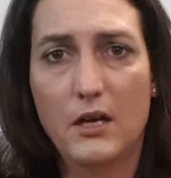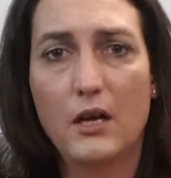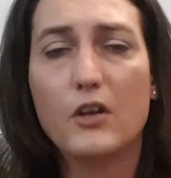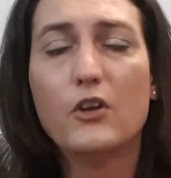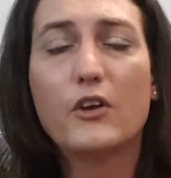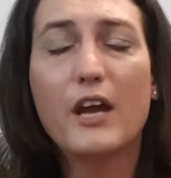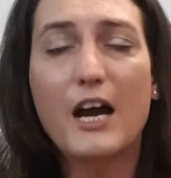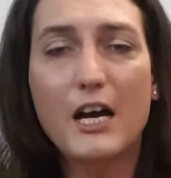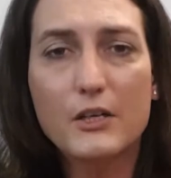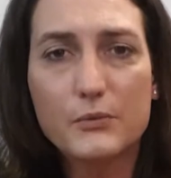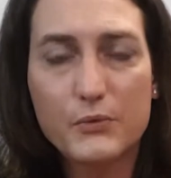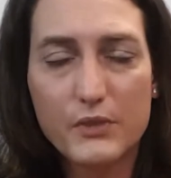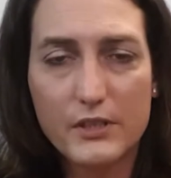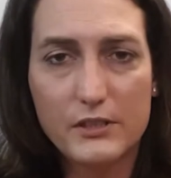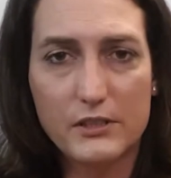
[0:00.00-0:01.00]
Look out
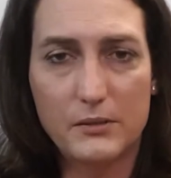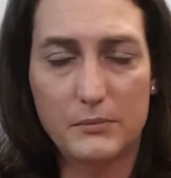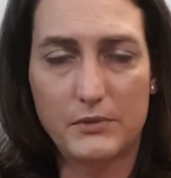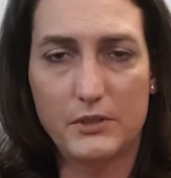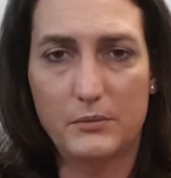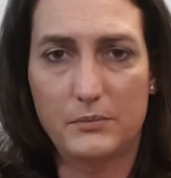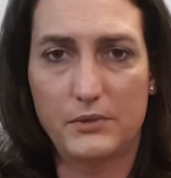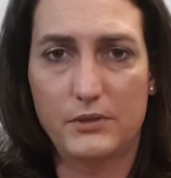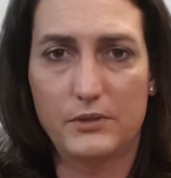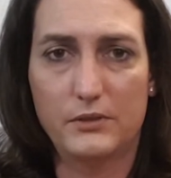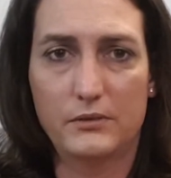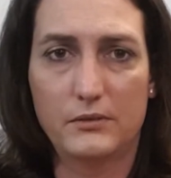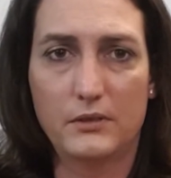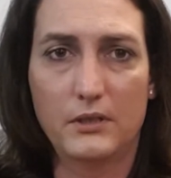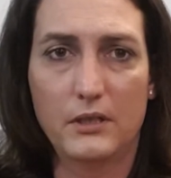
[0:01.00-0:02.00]
for the symptoms.
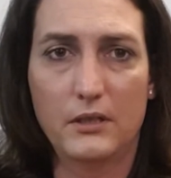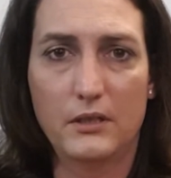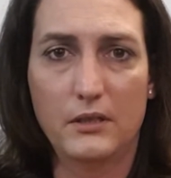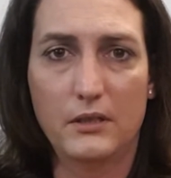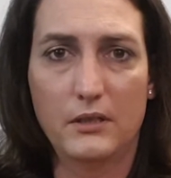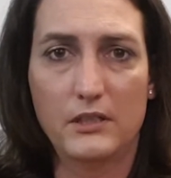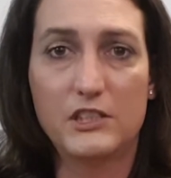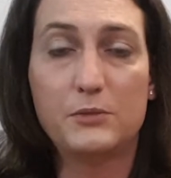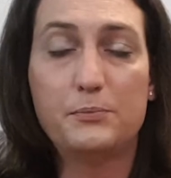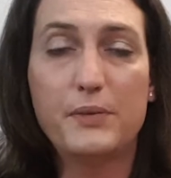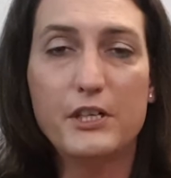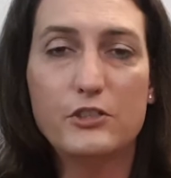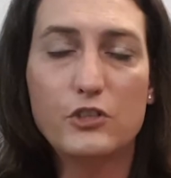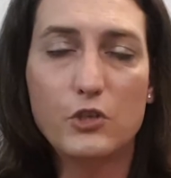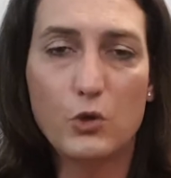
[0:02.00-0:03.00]

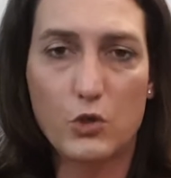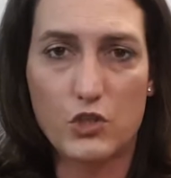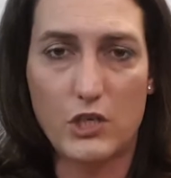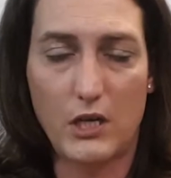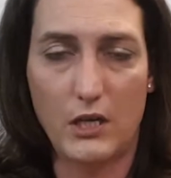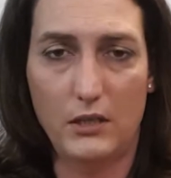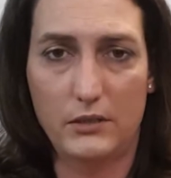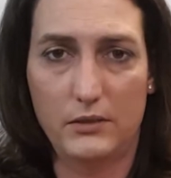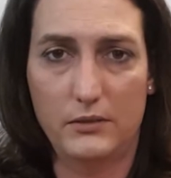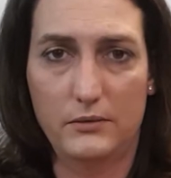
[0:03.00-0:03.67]
Speak to your child.